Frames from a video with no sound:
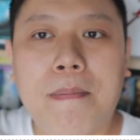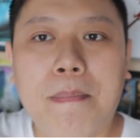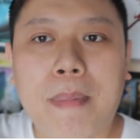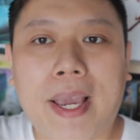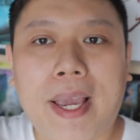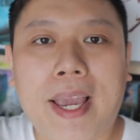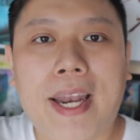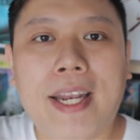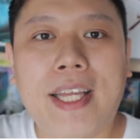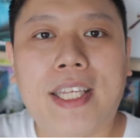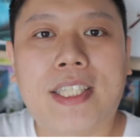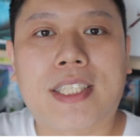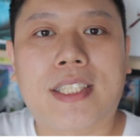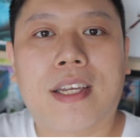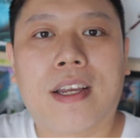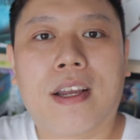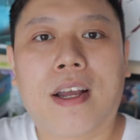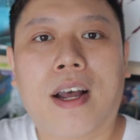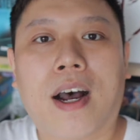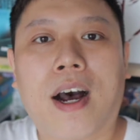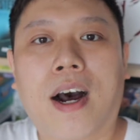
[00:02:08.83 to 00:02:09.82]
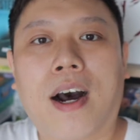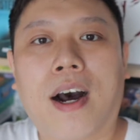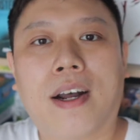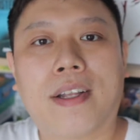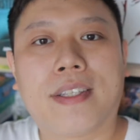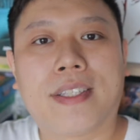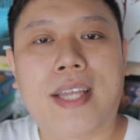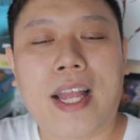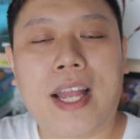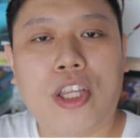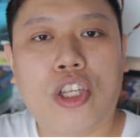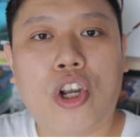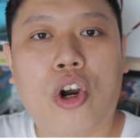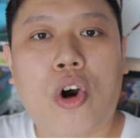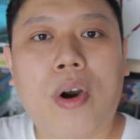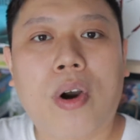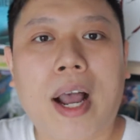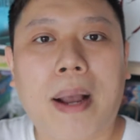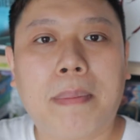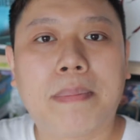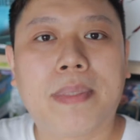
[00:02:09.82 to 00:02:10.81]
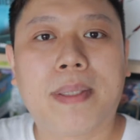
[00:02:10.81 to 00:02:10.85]
mechanics that Trall
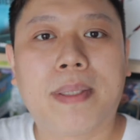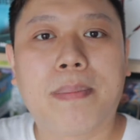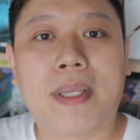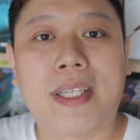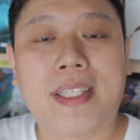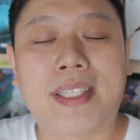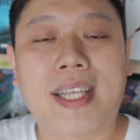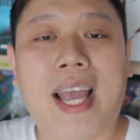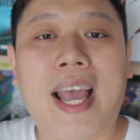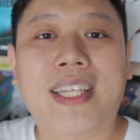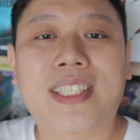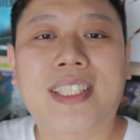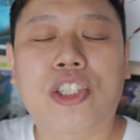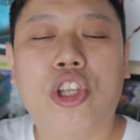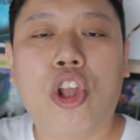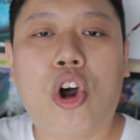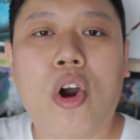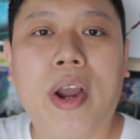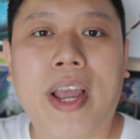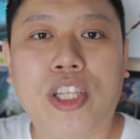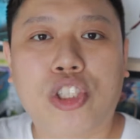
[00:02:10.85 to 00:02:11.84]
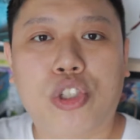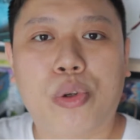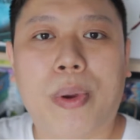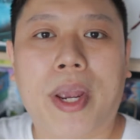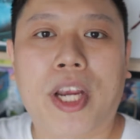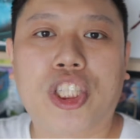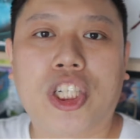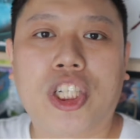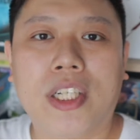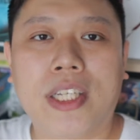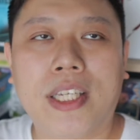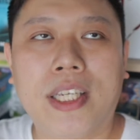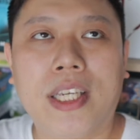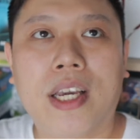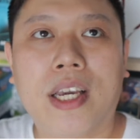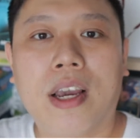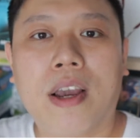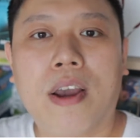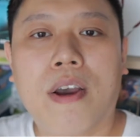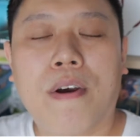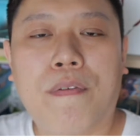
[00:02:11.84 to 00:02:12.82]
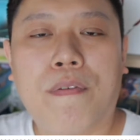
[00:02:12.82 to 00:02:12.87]
comes in is, as long as you actually
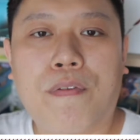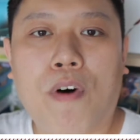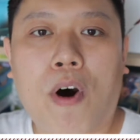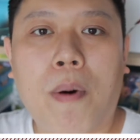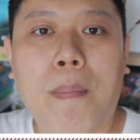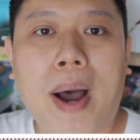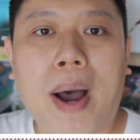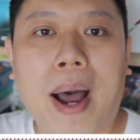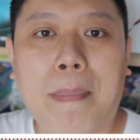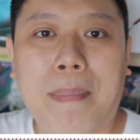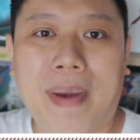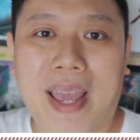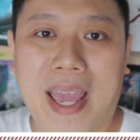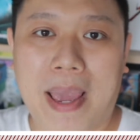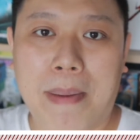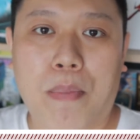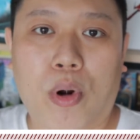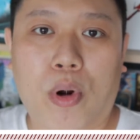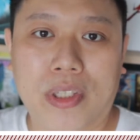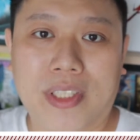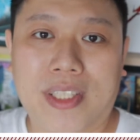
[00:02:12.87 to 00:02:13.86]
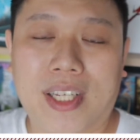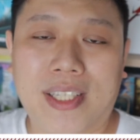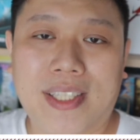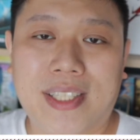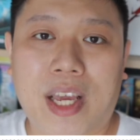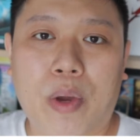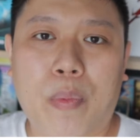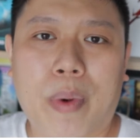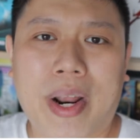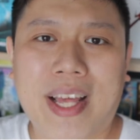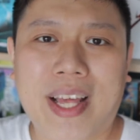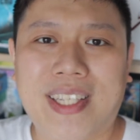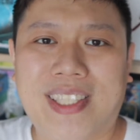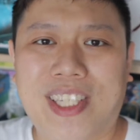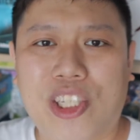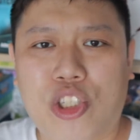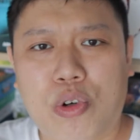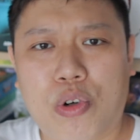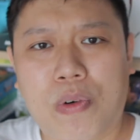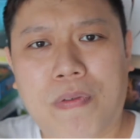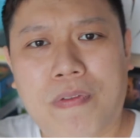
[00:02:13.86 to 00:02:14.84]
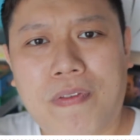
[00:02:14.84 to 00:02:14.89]
form up a monster set, whether is
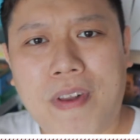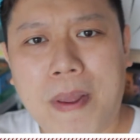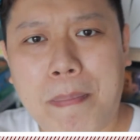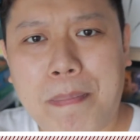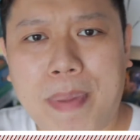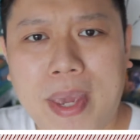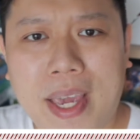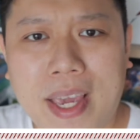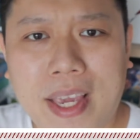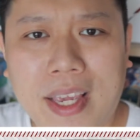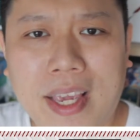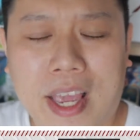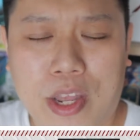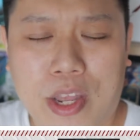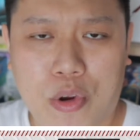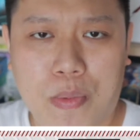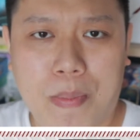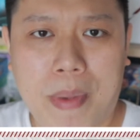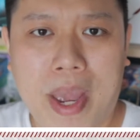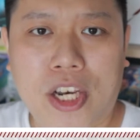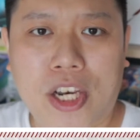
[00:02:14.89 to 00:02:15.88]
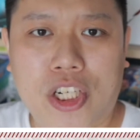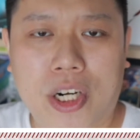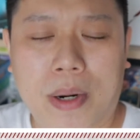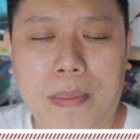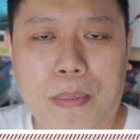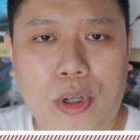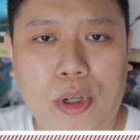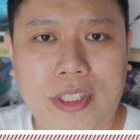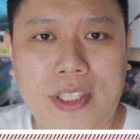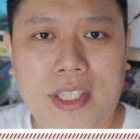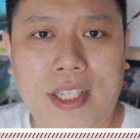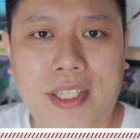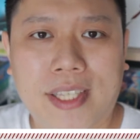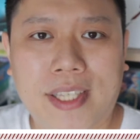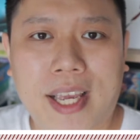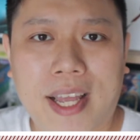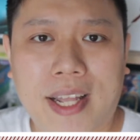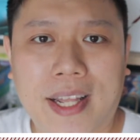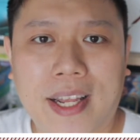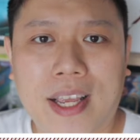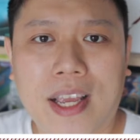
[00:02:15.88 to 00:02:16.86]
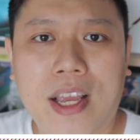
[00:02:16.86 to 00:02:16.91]
it through flipping and you match a monster
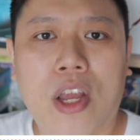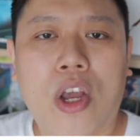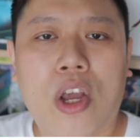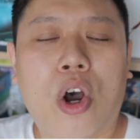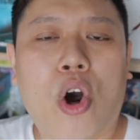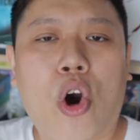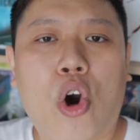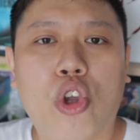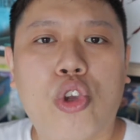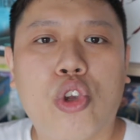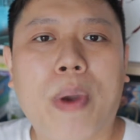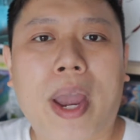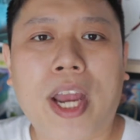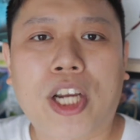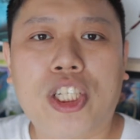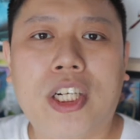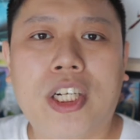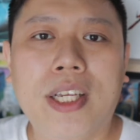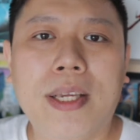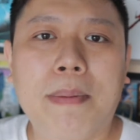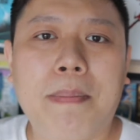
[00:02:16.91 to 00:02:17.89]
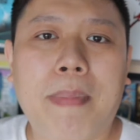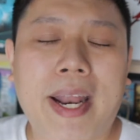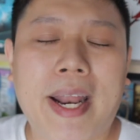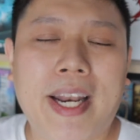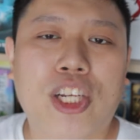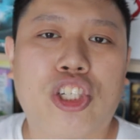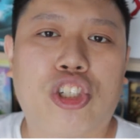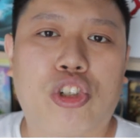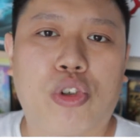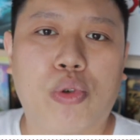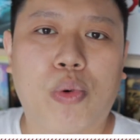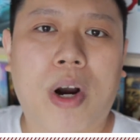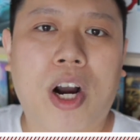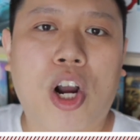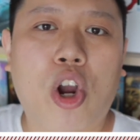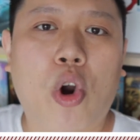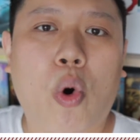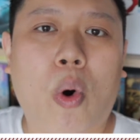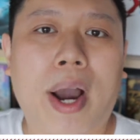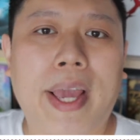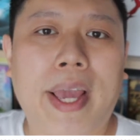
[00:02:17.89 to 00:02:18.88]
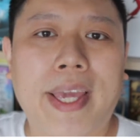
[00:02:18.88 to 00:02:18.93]
set, or you actually manage to
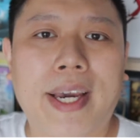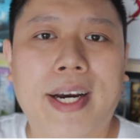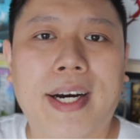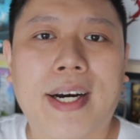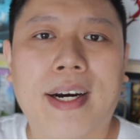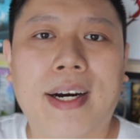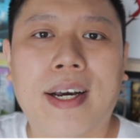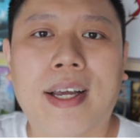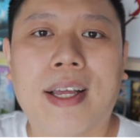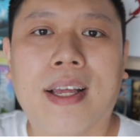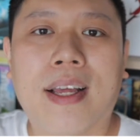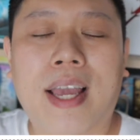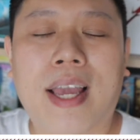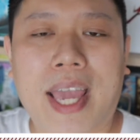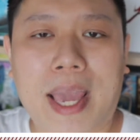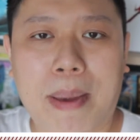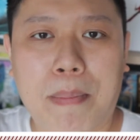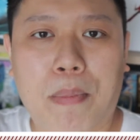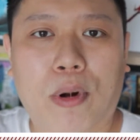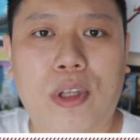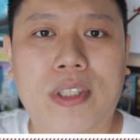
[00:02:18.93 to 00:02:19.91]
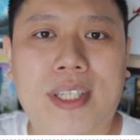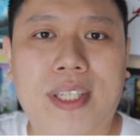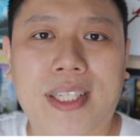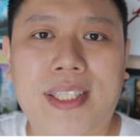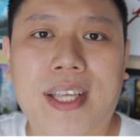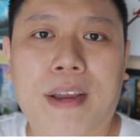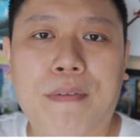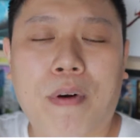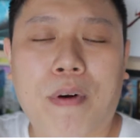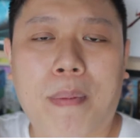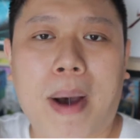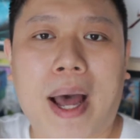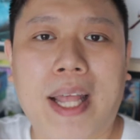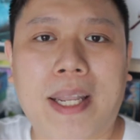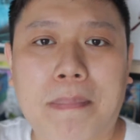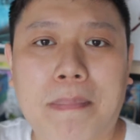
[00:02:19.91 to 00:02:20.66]
acquire a monster set from other